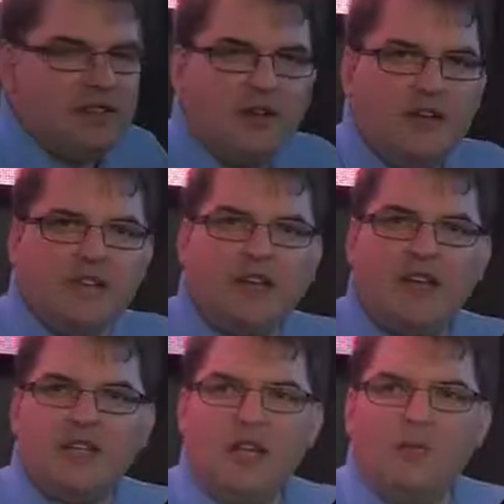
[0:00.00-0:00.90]

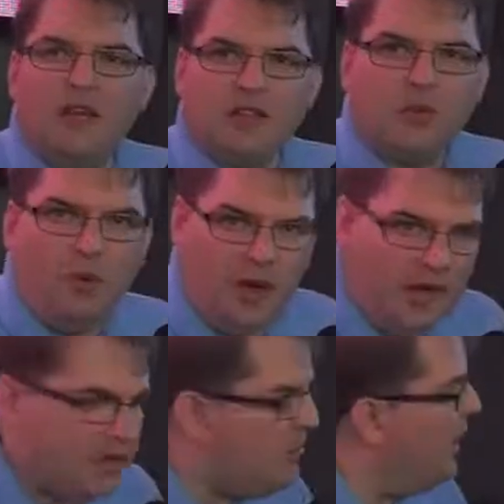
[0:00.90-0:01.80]
SiriusXM Hits 1
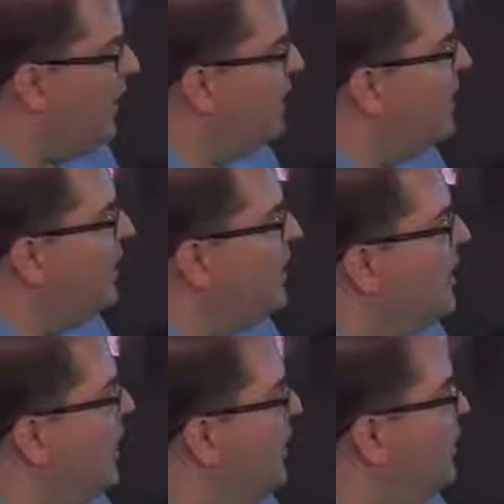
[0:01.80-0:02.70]
is playing,
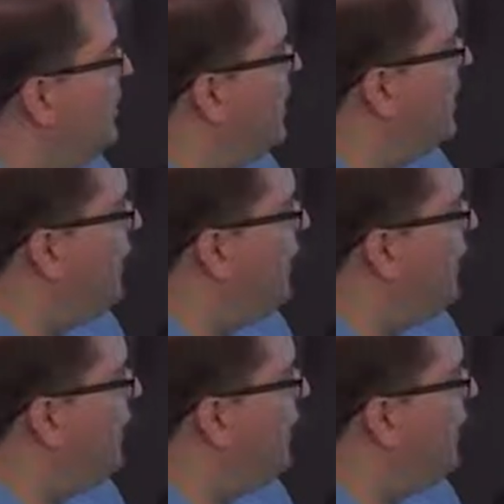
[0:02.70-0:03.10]
and it